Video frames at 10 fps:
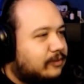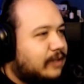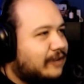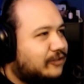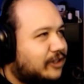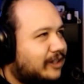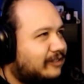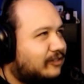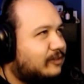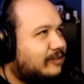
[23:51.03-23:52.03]
life
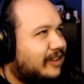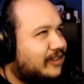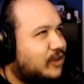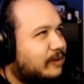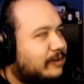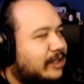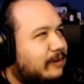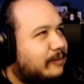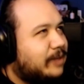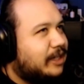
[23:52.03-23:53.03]
shit. So I've been thinking
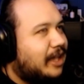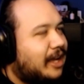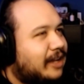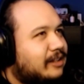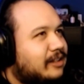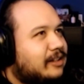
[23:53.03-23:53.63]
about money a lot.